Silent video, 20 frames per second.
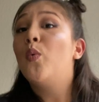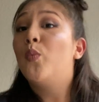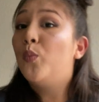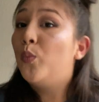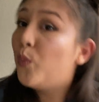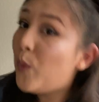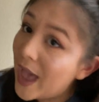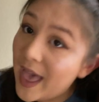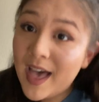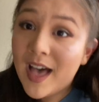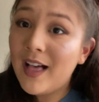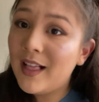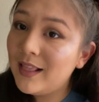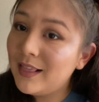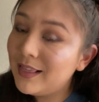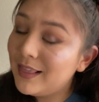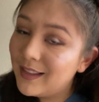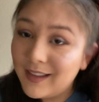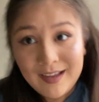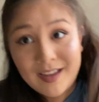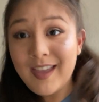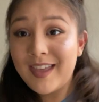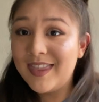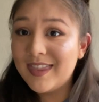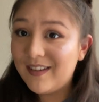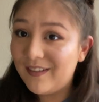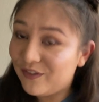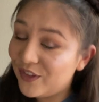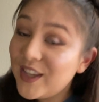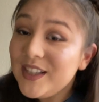well,
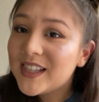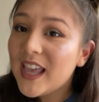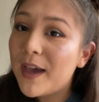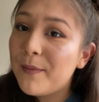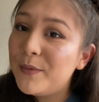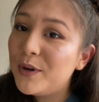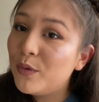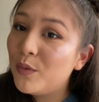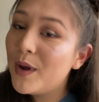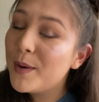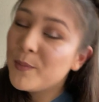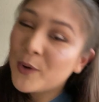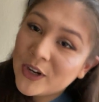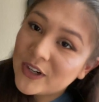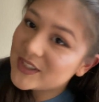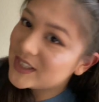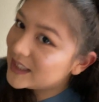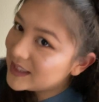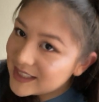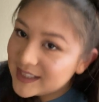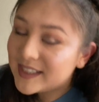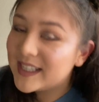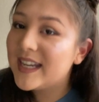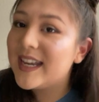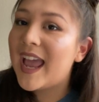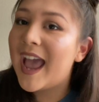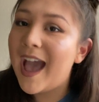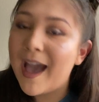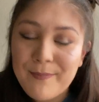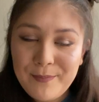if this happened to one person, this can
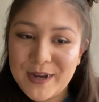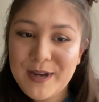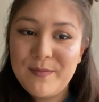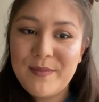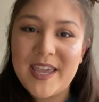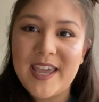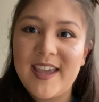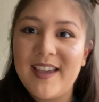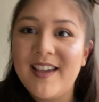happen to me.